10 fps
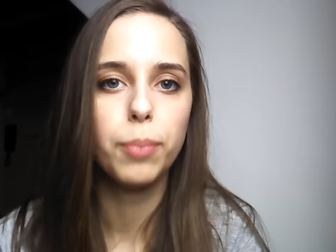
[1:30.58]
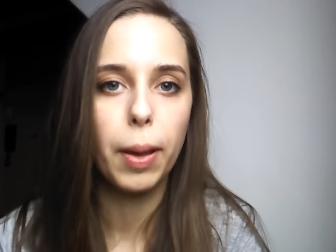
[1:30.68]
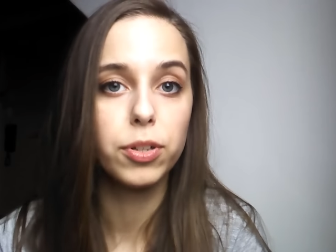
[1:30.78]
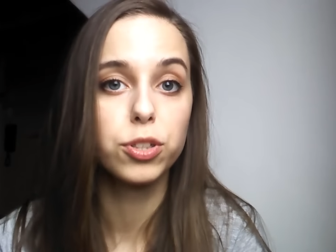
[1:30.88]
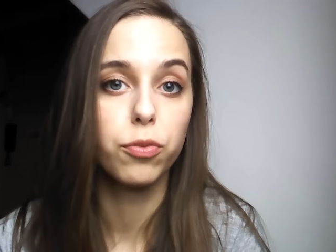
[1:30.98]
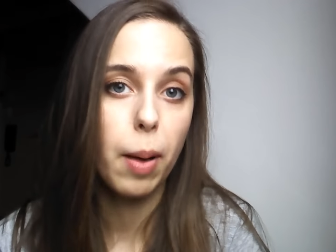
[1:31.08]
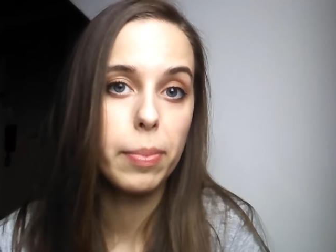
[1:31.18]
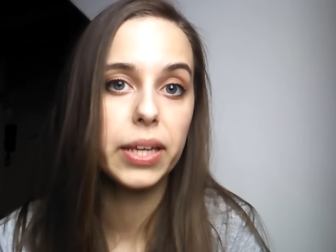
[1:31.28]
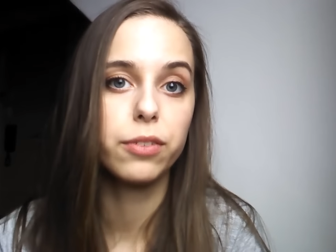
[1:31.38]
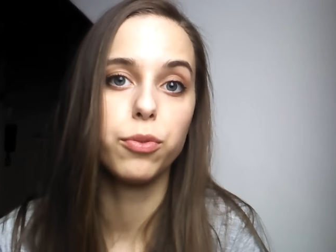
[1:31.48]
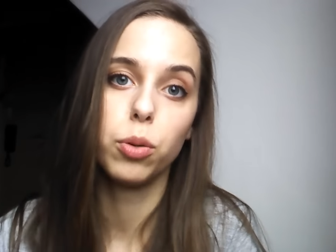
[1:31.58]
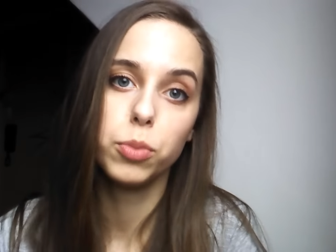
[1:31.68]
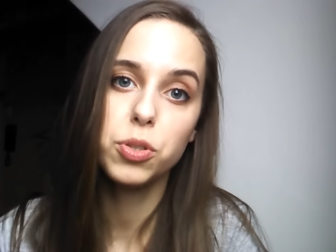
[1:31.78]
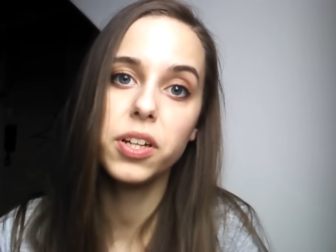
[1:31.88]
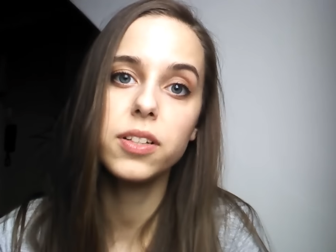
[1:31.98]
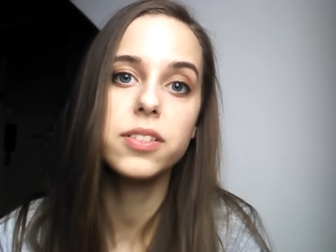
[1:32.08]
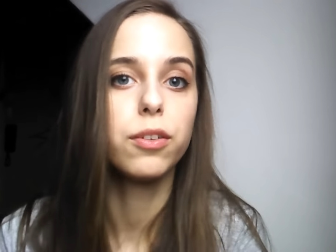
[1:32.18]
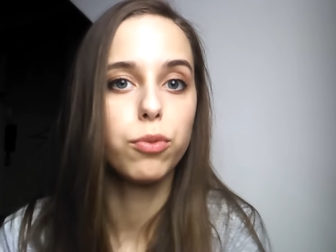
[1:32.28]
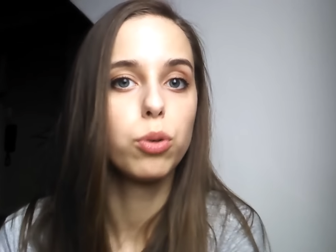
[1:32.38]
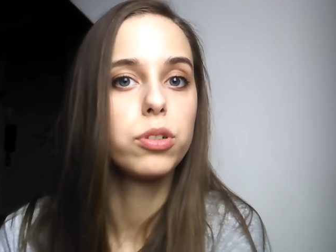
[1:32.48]
members of public for musicals
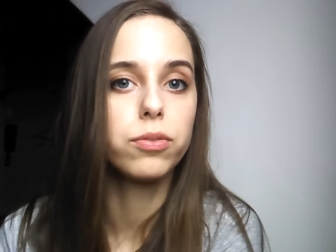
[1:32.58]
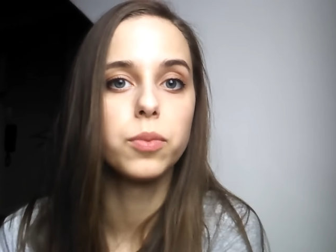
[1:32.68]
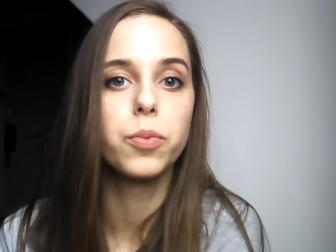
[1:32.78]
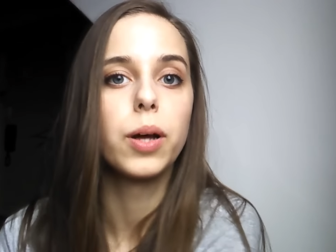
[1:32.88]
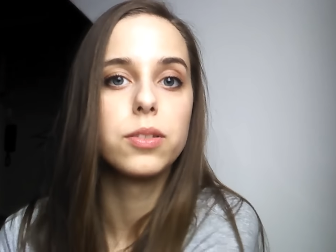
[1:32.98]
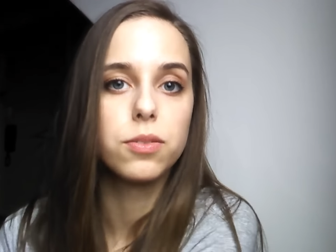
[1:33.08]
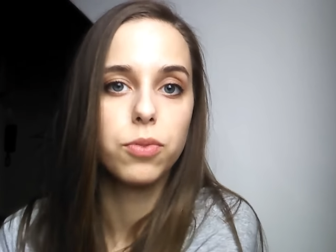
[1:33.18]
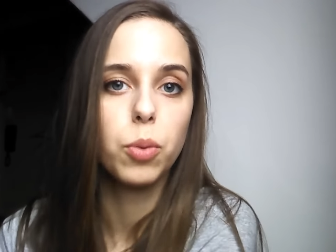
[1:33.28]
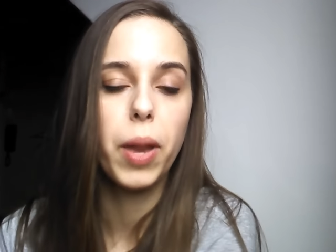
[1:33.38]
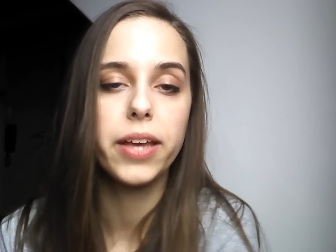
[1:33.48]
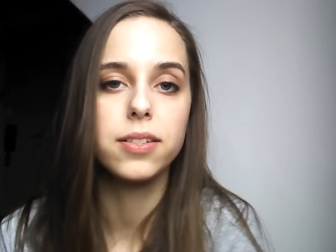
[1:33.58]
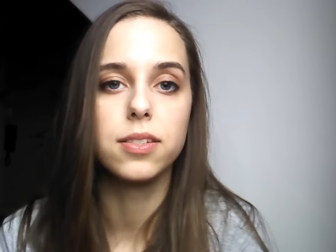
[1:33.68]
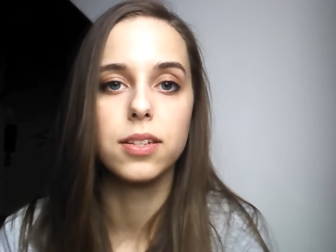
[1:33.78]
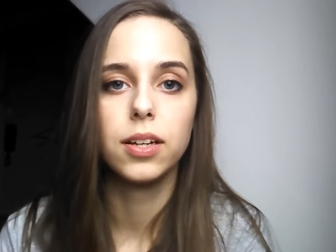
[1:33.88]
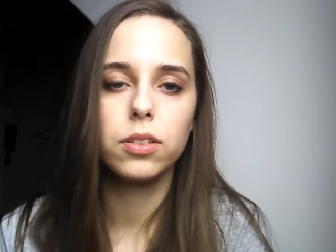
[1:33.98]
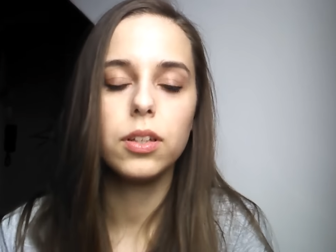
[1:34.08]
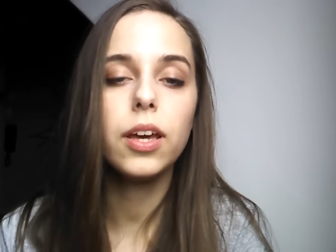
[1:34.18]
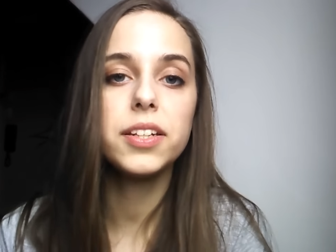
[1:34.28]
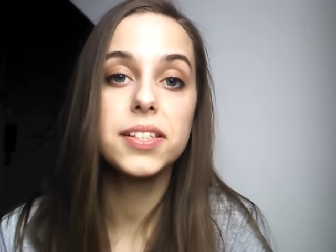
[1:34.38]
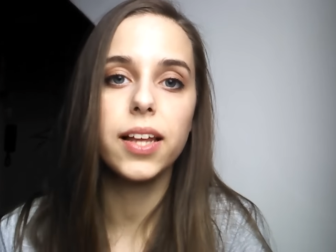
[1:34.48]
and 4 different ones for plays.
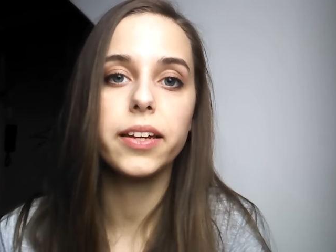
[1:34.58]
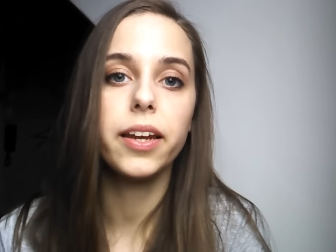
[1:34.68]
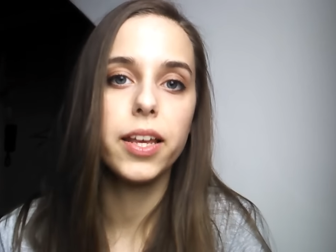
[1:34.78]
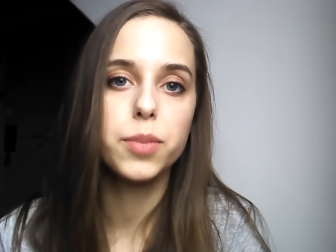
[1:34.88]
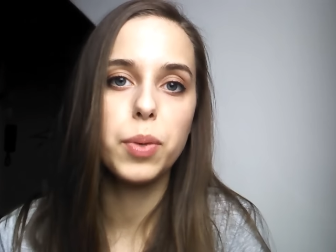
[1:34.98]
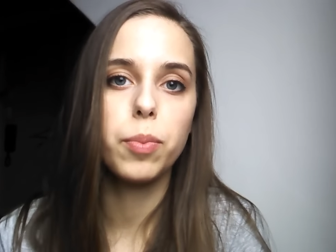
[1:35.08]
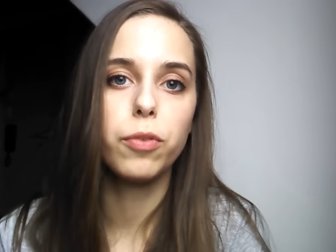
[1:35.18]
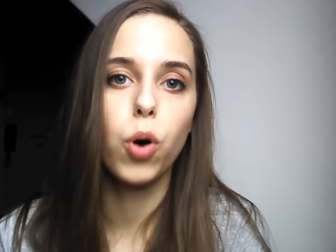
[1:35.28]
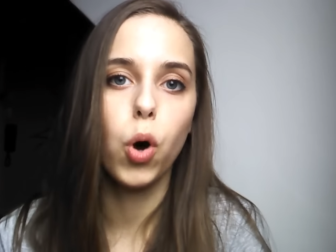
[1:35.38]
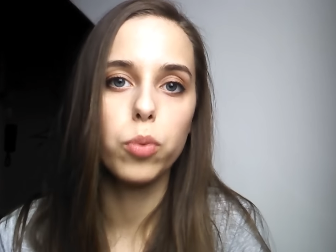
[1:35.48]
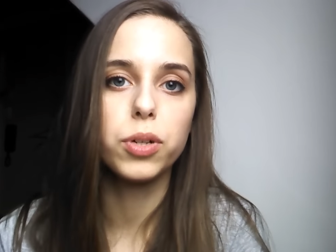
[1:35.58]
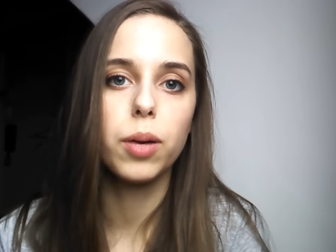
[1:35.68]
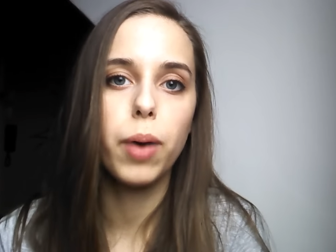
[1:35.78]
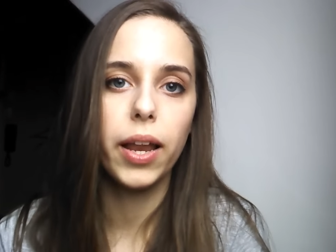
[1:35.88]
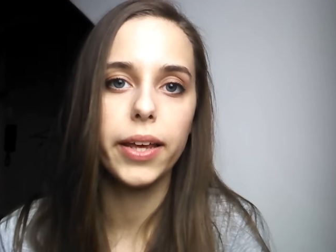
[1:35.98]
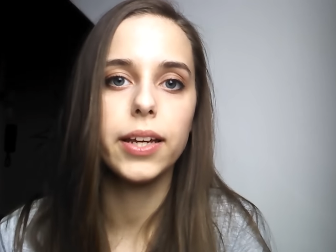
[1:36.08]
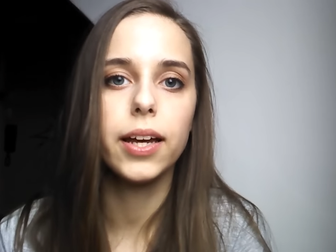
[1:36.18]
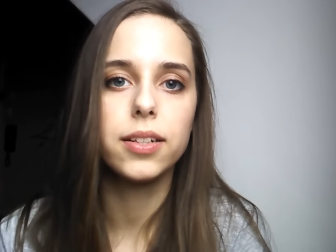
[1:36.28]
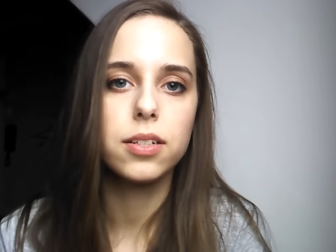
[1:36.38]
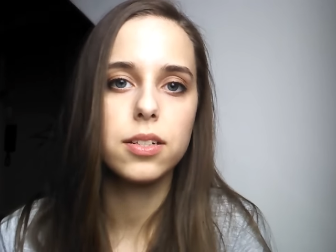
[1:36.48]
It is slightly less people for opera, ballet
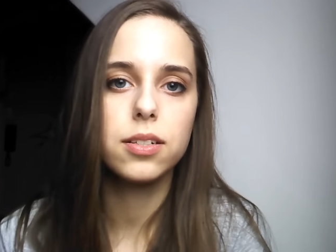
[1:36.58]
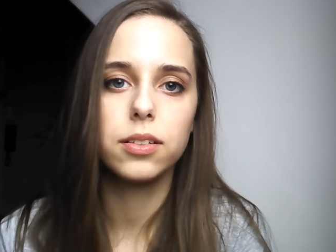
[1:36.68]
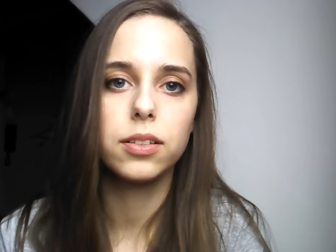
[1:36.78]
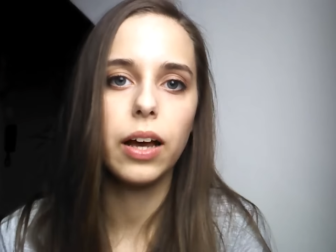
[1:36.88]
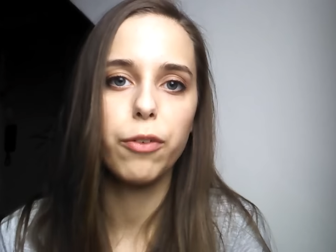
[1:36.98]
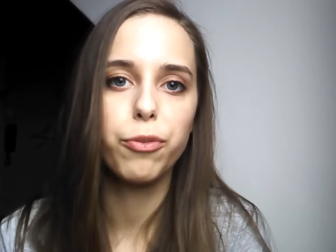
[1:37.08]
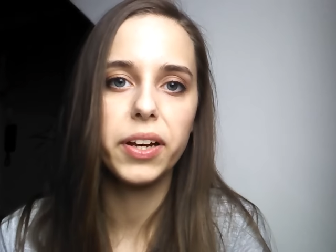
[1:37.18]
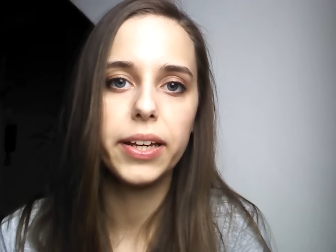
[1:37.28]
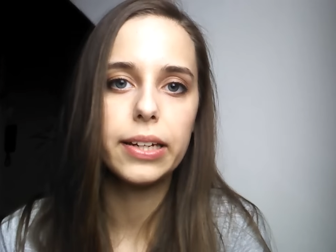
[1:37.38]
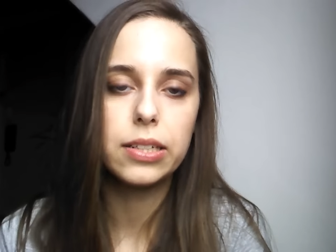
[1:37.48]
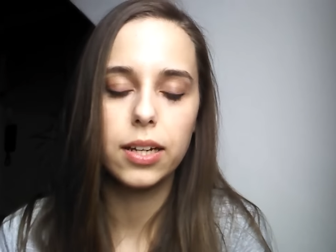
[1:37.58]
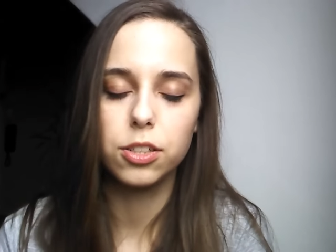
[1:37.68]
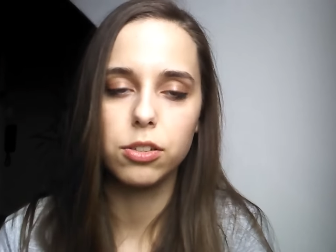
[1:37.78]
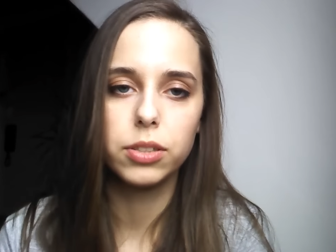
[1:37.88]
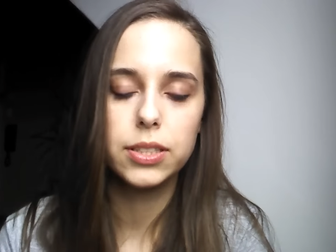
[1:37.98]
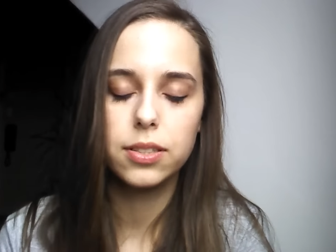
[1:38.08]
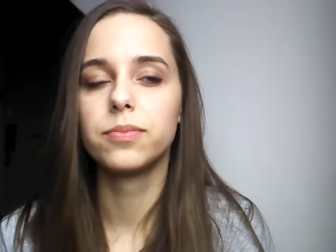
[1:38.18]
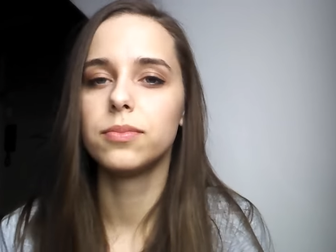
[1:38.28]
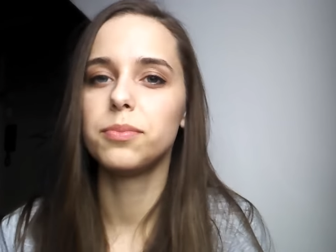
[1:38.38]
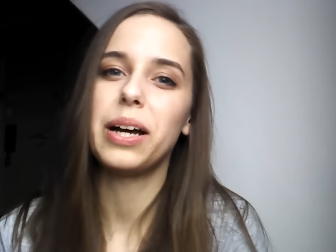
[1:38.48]
and the affiliate categories.
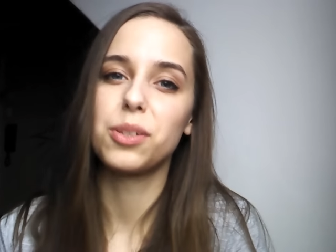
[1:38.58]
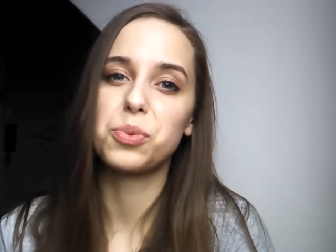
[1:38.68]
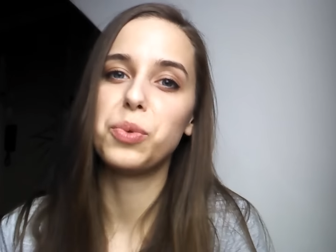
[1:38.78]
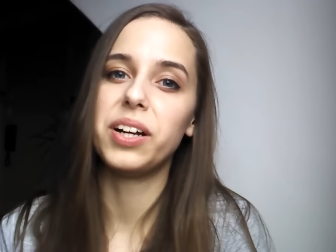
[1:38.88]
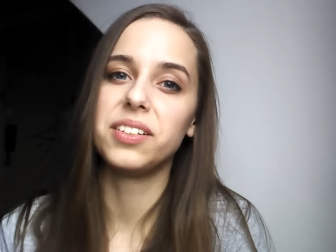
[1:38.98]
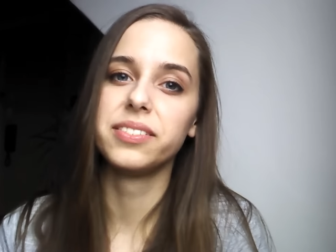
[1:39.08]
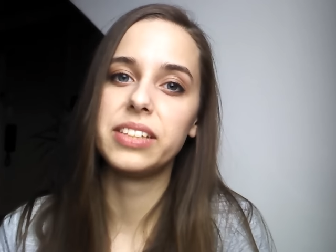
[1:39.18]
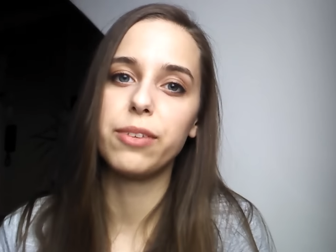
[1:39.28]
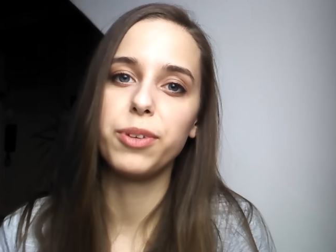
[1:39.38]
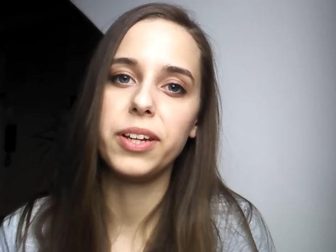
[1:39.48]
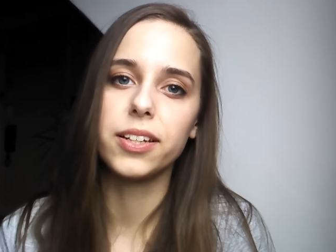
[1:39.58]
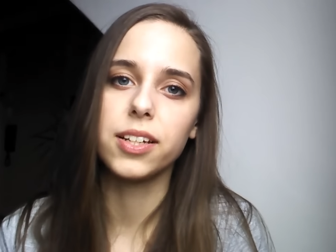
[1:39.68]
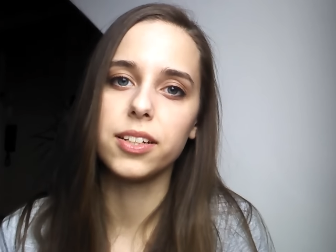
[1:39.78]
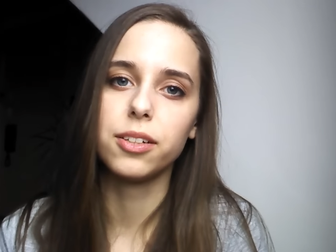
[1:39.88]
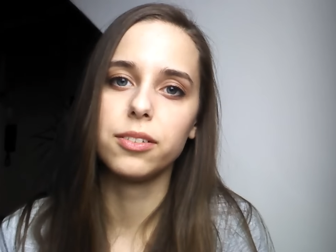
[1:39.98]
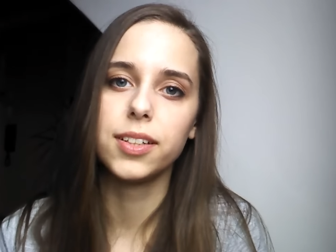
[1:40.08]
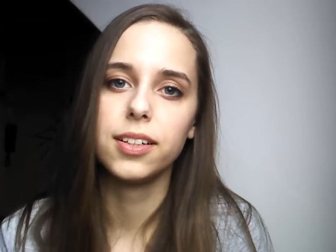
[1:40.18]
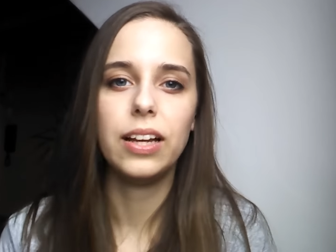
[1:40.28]
But, well, the affiliate category.